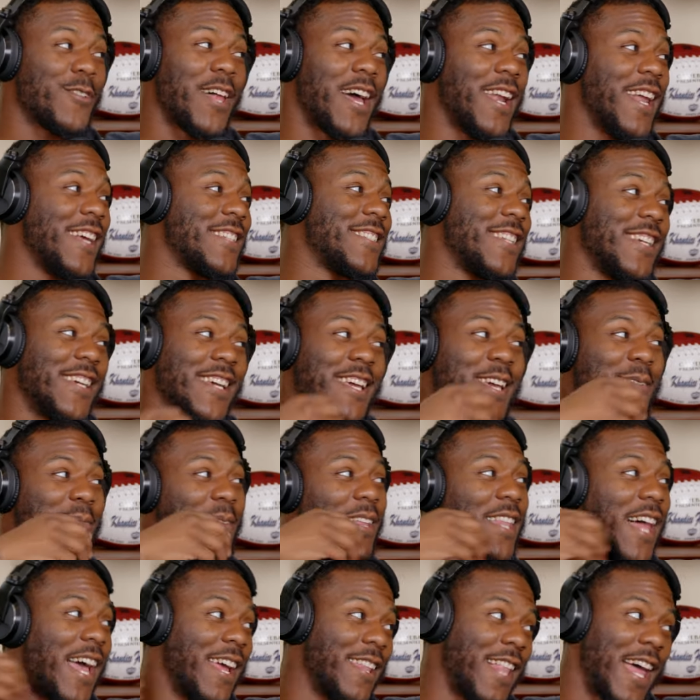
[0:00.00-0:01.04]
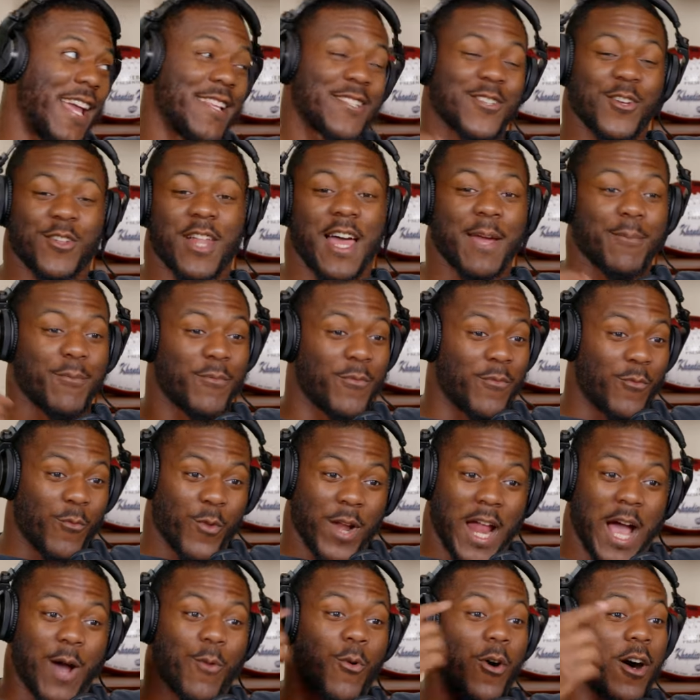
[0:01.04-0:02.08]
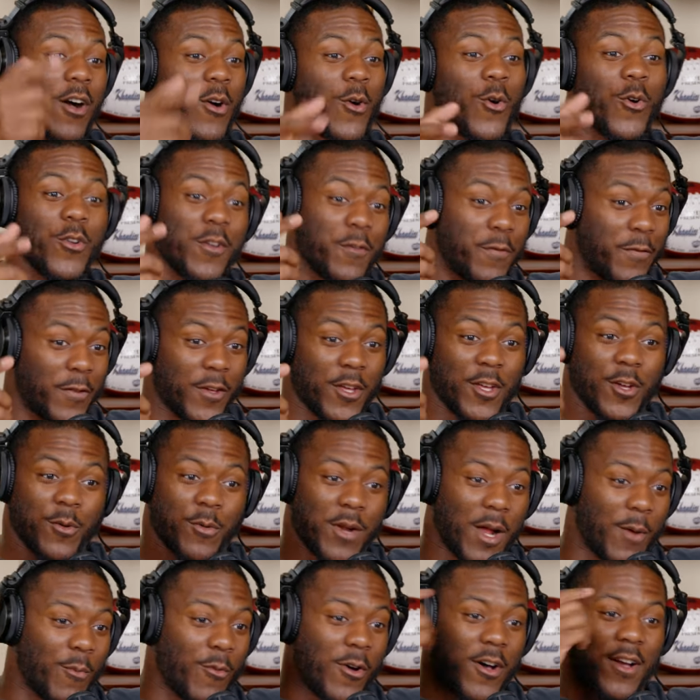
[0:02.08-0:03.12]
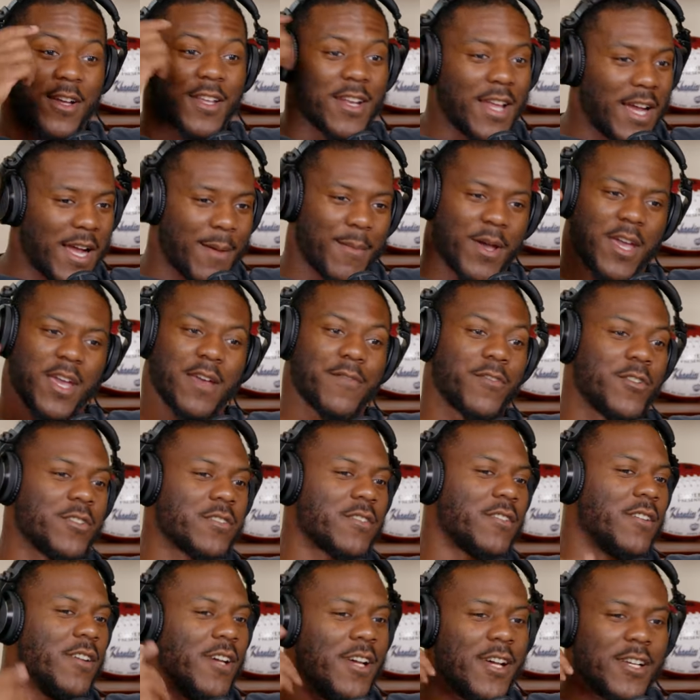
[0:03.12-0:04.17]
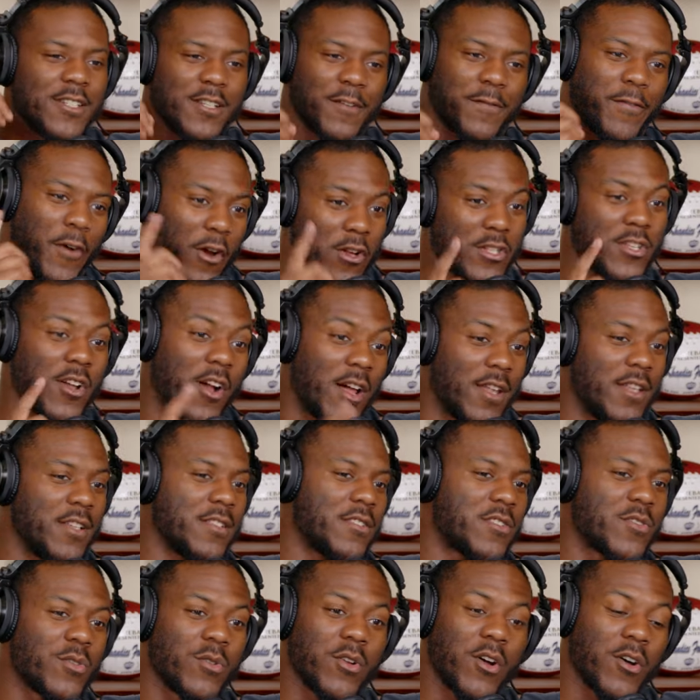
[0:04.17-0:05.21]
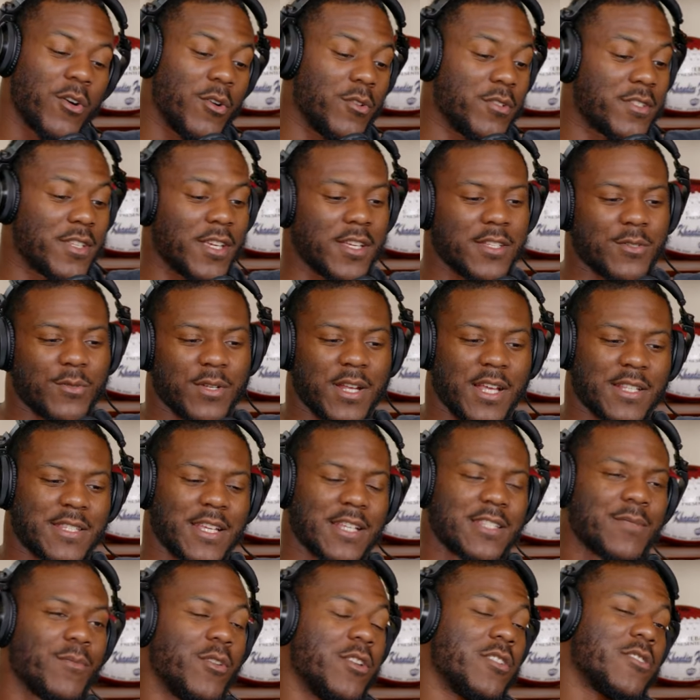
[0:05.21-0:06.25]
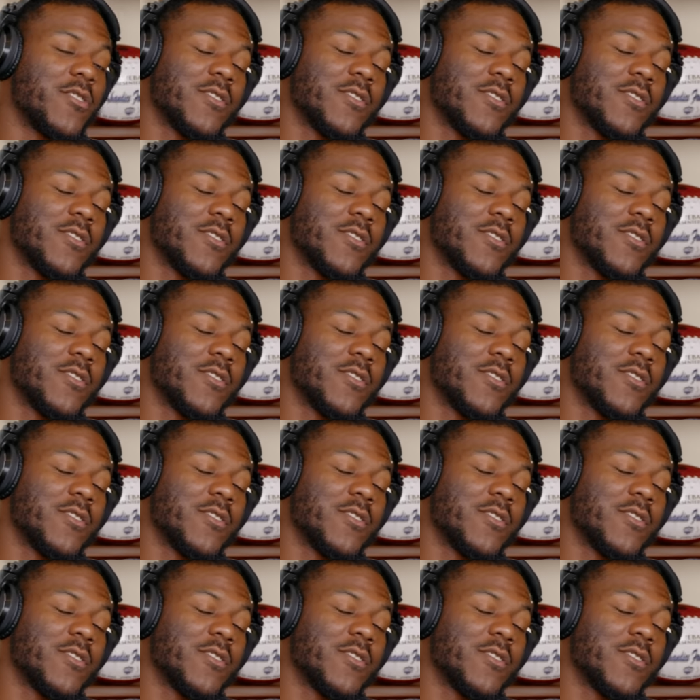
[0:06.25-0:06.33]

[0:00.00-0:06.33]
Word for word: Like, that shit hit me. So, when I walk on the field, when I'm walking, I got my headphones on, the first song I listened to the whole season was that Testimony.